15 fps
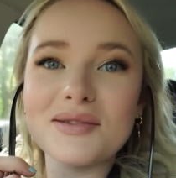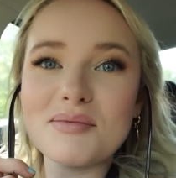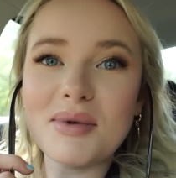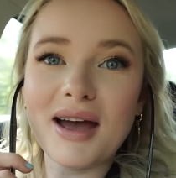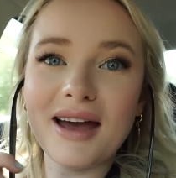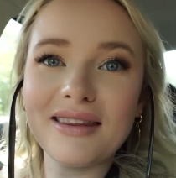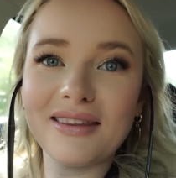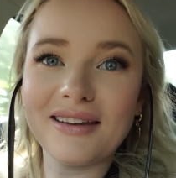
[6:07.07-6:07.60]

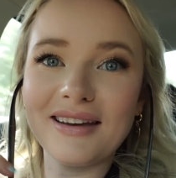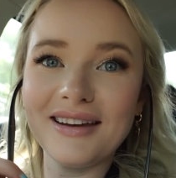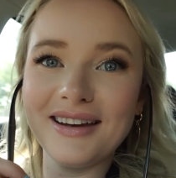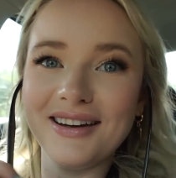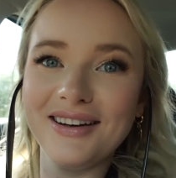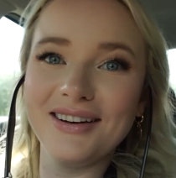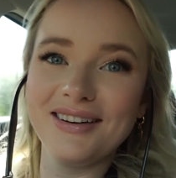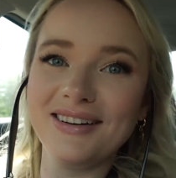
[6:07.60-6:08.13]
Badly.
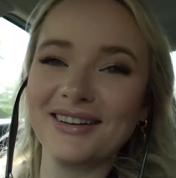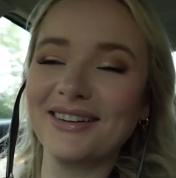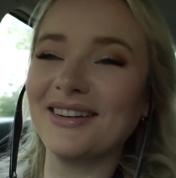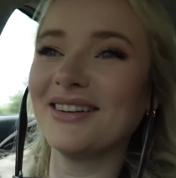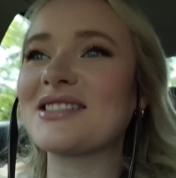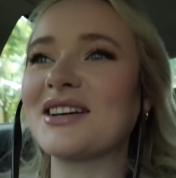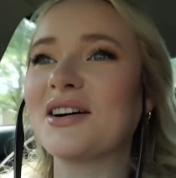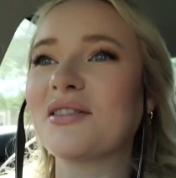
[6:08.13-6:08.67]

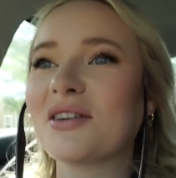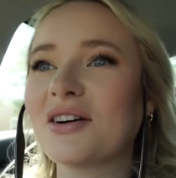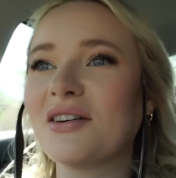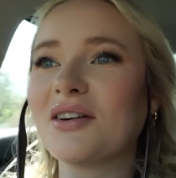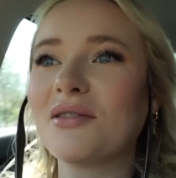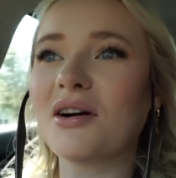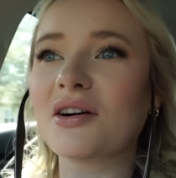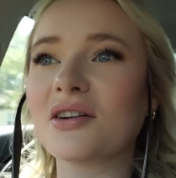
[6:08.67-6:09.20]
So we're
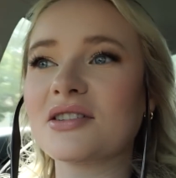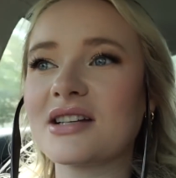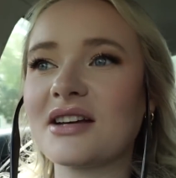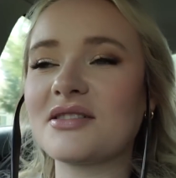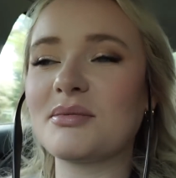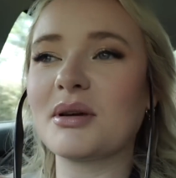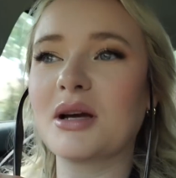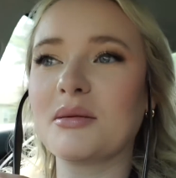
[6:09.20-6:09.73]
going to Walgreens. I
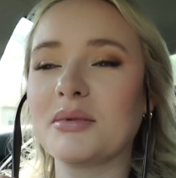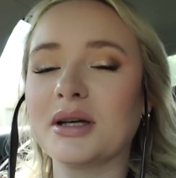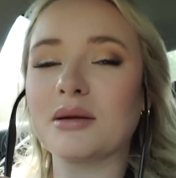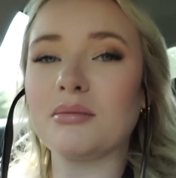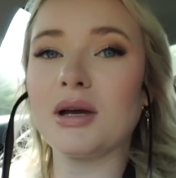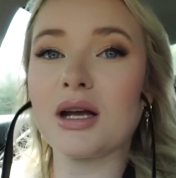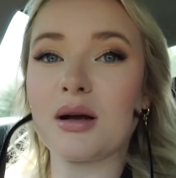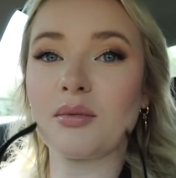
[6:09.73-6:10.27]
have to pick up like
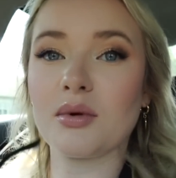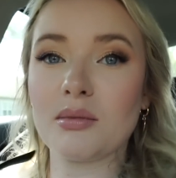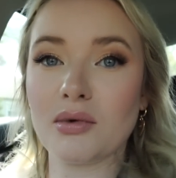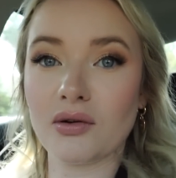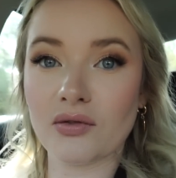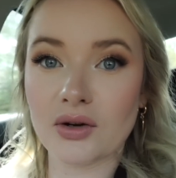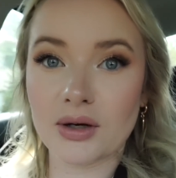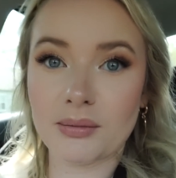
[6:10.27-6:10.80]
makeup
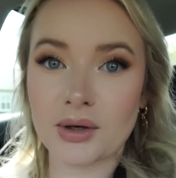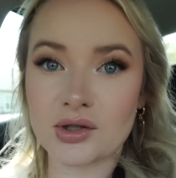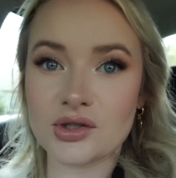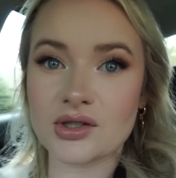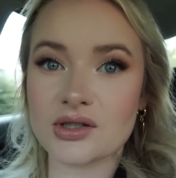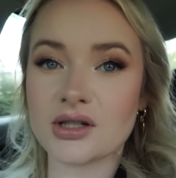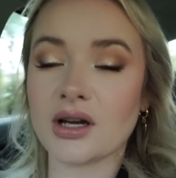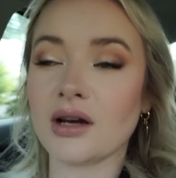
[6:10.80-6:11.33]
remover and a bunch
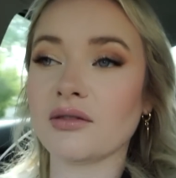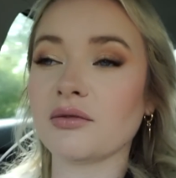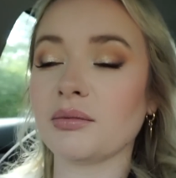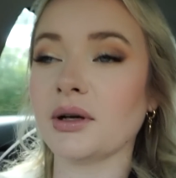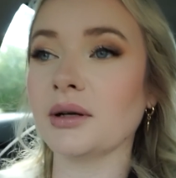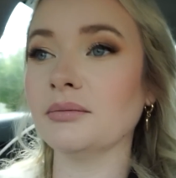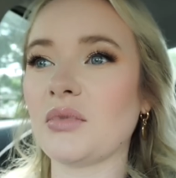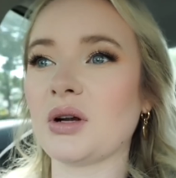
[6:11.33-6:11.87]
of stuff,
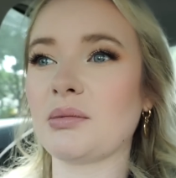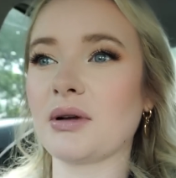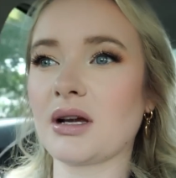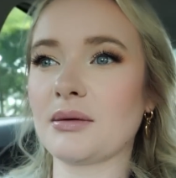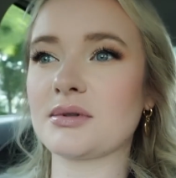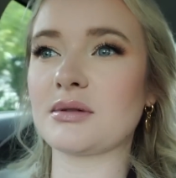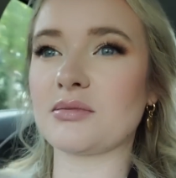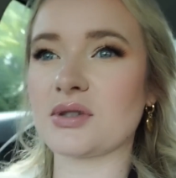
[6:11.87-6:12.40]
but I'm gonna pick
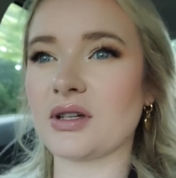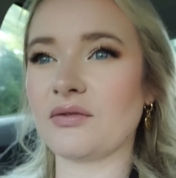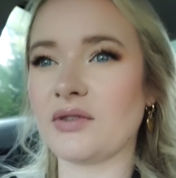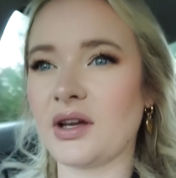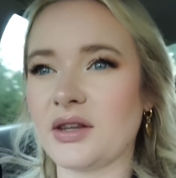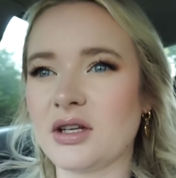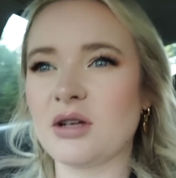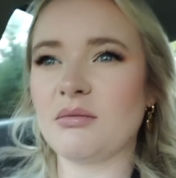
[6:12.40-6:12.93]
up some stuff.
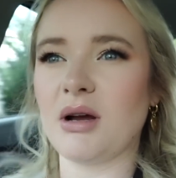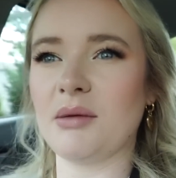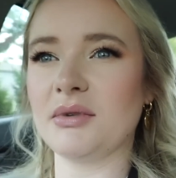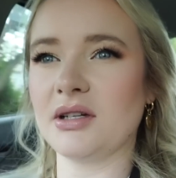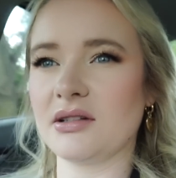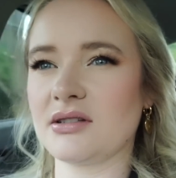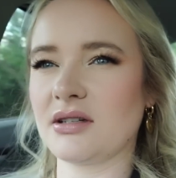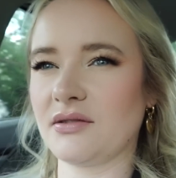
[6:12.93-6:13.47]
I think your mom
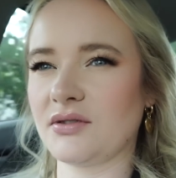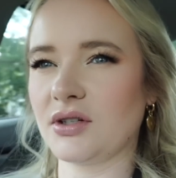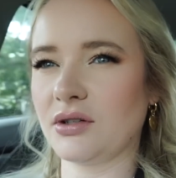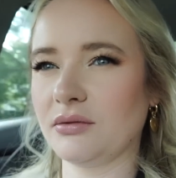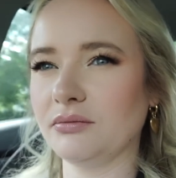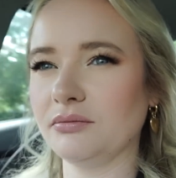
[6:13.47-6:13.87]
needed stuff too.